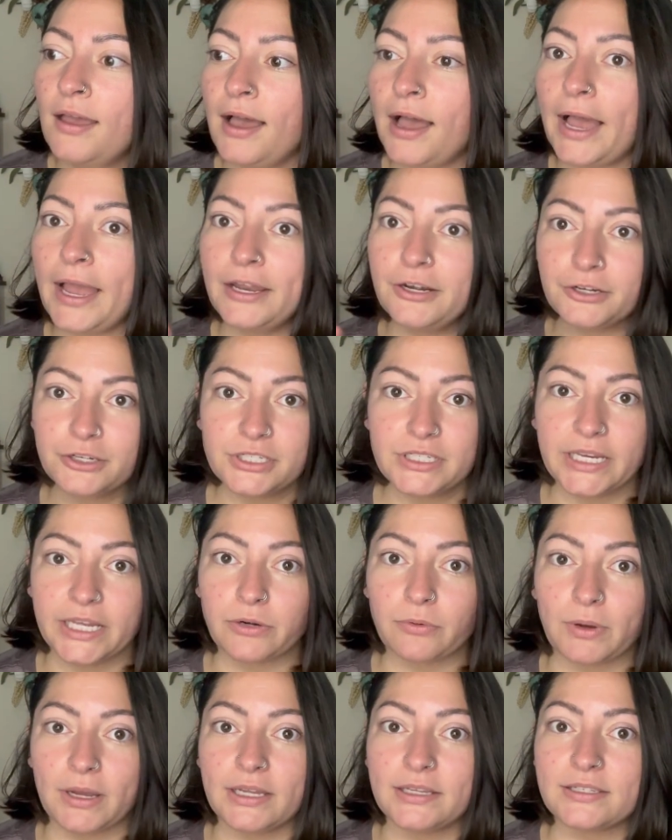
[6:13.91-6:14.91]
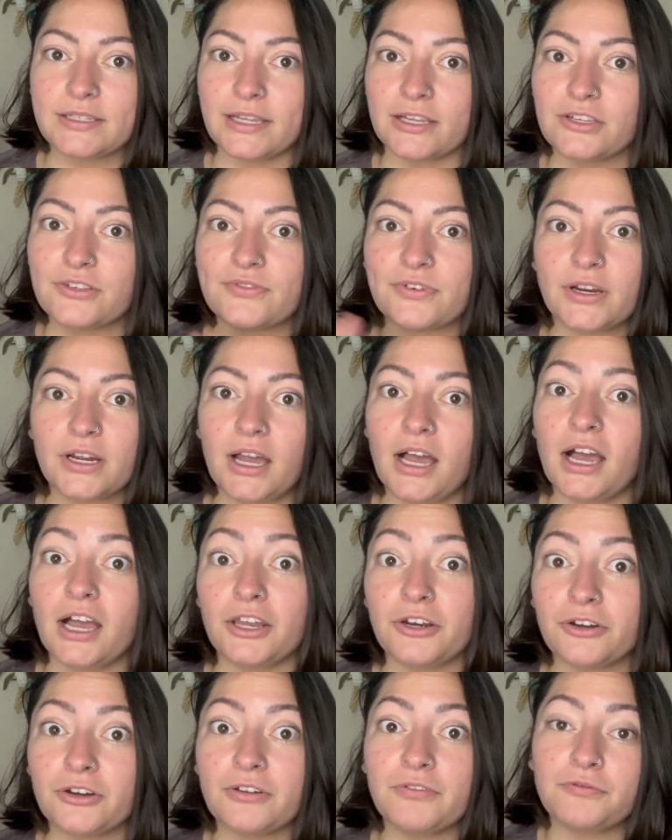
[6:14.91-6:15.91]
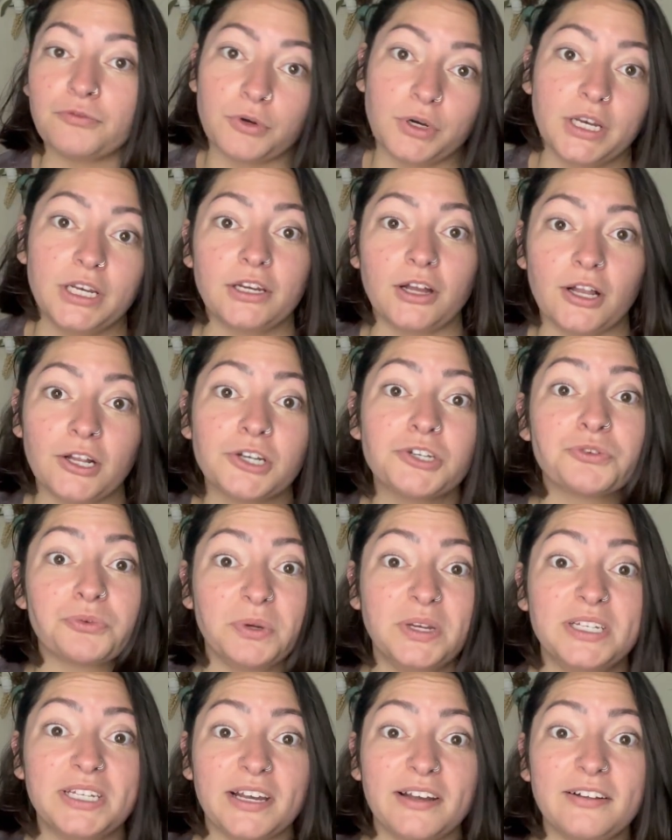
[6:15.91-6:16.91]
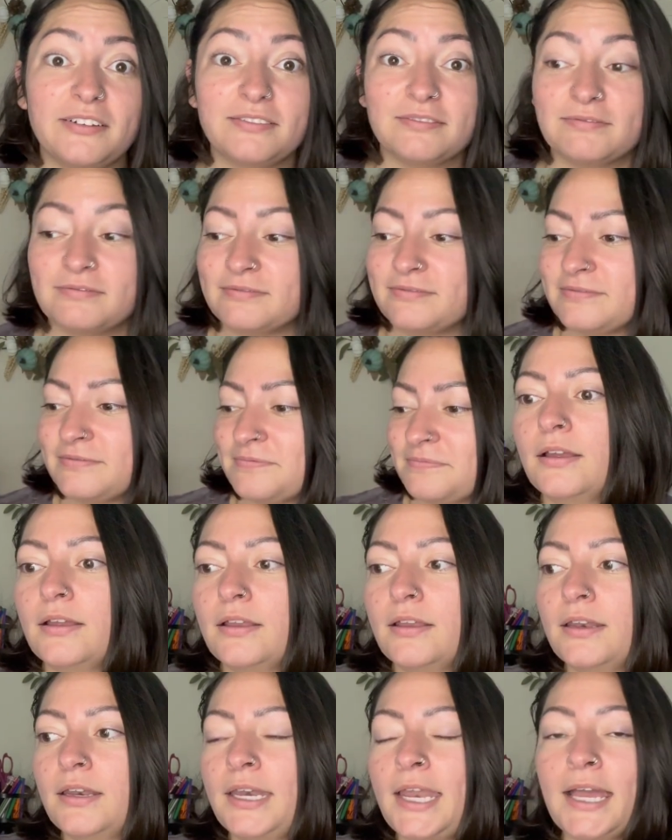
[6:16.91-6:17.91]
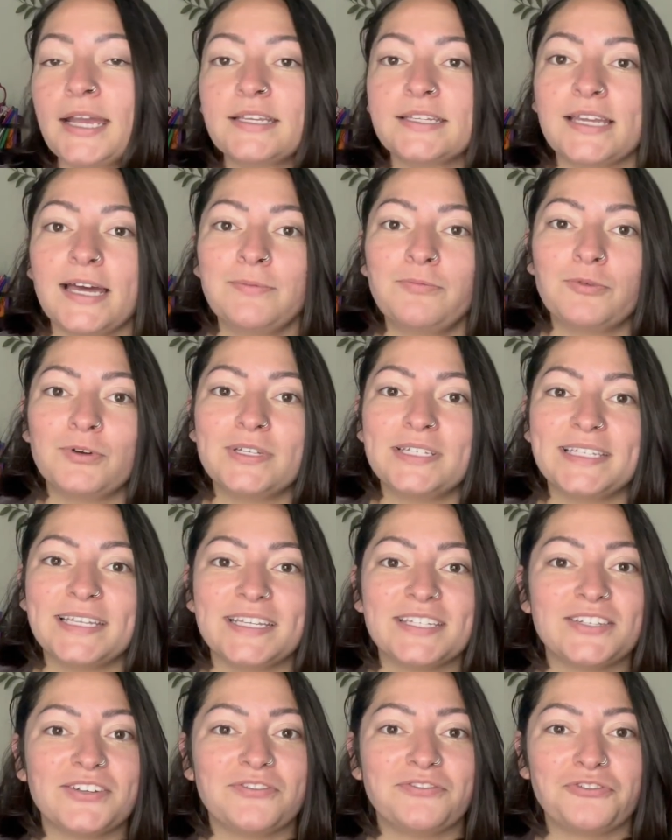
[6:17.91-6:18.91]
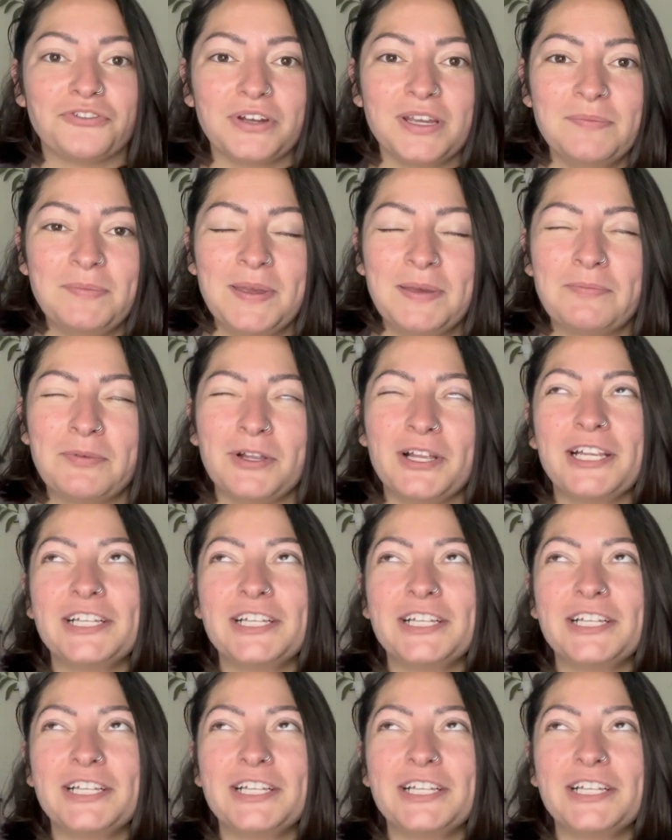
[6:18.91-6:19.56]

I understand why it sells for $140 retail. Next up was this Free People